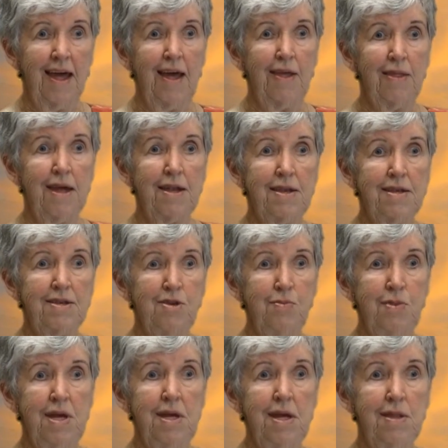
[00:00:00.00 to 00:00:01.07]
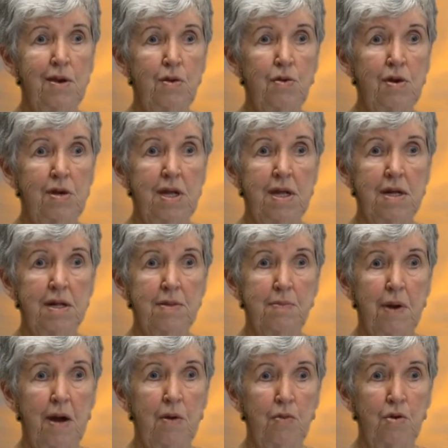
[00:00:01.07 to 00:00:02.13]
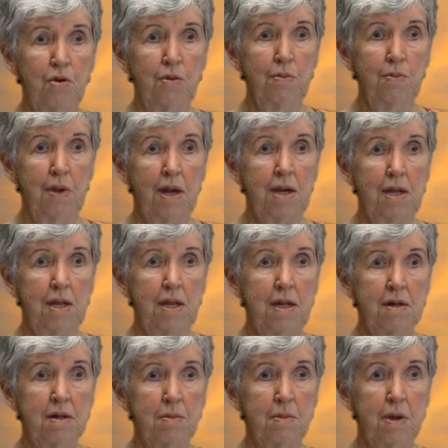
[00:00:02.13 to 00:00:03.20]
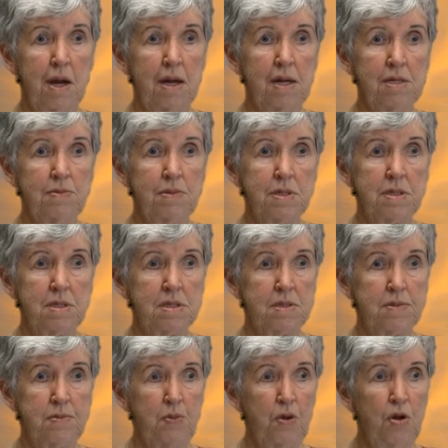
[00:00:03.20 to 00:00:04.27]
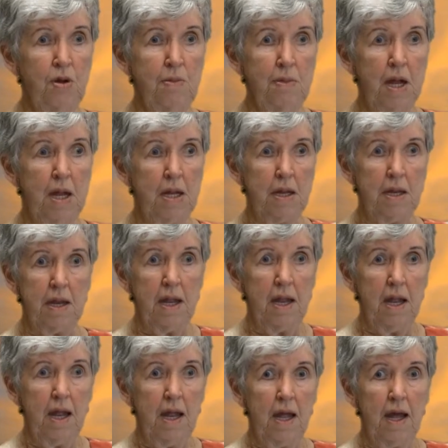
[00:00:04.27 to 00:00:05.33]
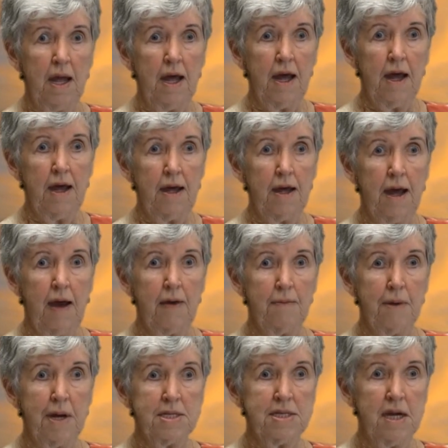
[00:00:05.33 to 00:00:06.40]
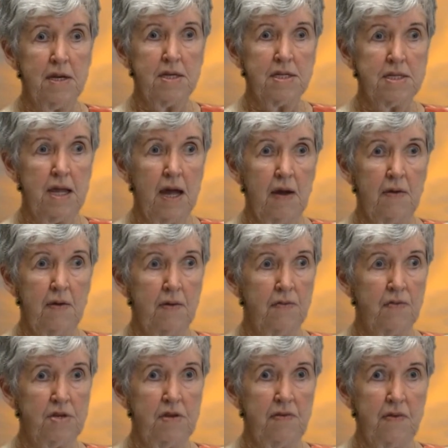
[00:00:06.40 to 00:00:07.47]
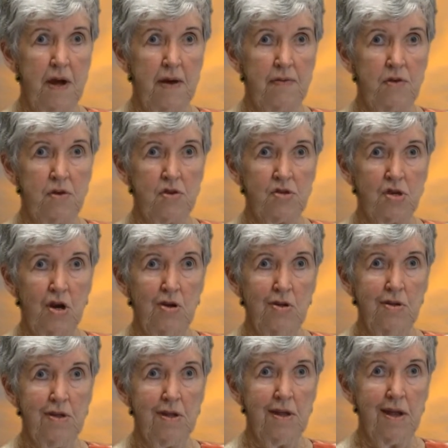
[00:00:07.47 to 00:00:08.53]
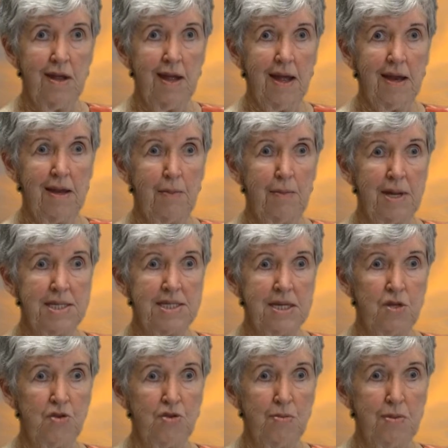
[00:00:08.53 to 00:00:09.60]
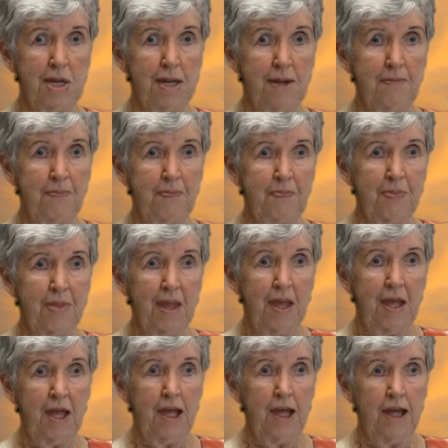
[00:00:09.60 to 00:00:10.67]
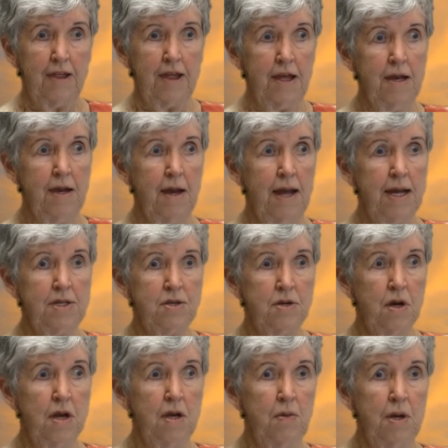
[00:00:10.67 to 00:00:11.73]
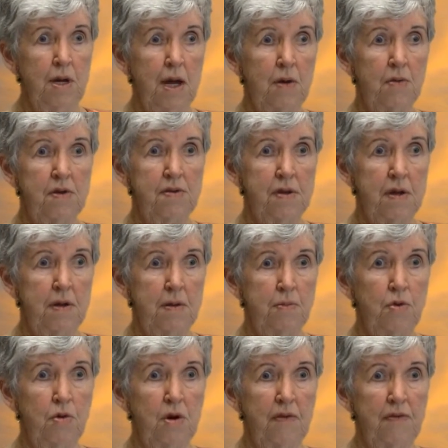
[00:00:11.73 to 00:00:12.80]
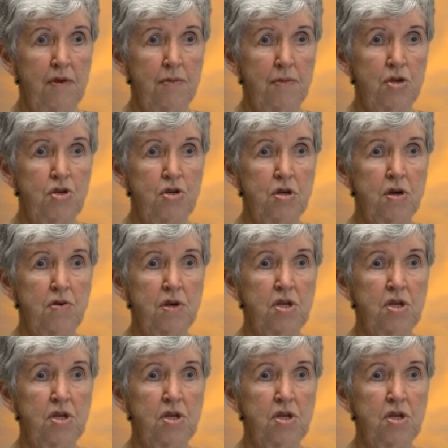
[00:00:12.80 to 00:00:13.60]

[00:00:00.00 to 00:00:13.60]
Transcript: And that, to me, the Lord healed my womb and he healed my husband's sperm. And my son is now 45 years old and a blessing to me. Then later on, when I was quite a mature